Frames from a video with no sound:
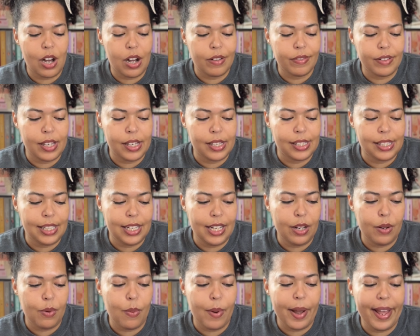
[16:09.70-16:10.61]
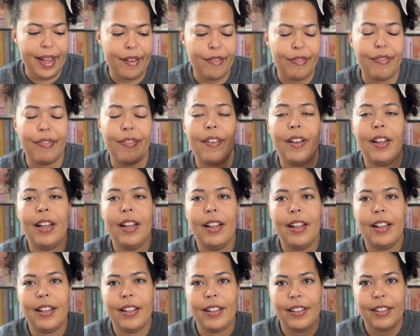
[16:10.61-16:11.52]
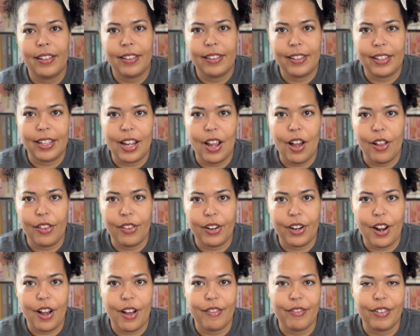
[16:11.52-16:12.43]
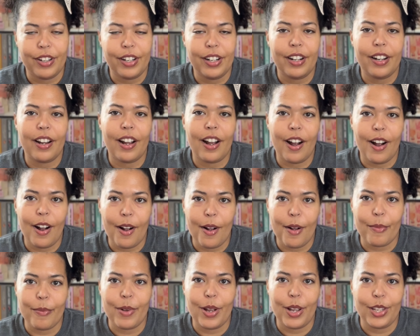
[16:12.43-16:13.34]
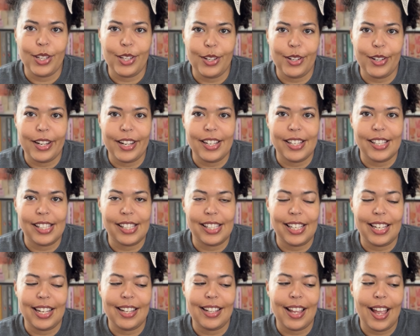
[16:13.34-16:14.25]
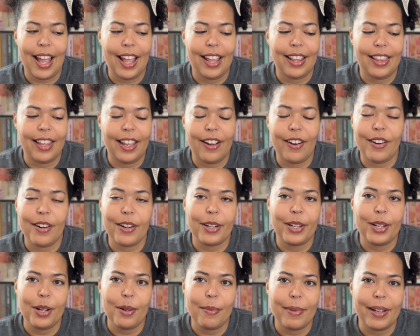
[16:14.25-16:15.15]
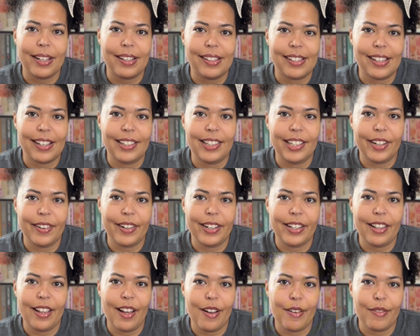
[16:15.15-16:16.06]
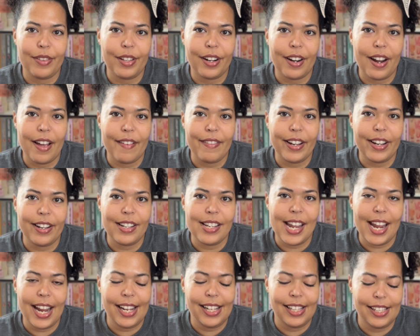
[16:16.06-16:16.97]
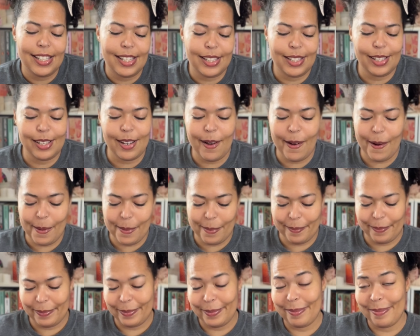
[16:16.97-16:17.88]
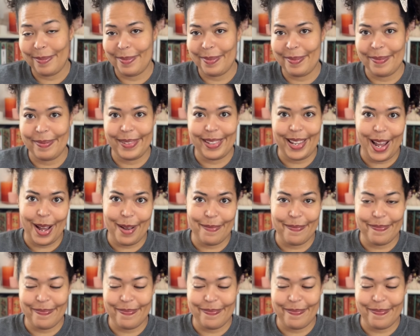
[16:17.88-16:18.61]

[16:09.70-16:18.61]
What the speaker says: obviously with the other cover, you can see that they are humans and they're in love, they're having a date. So yeah,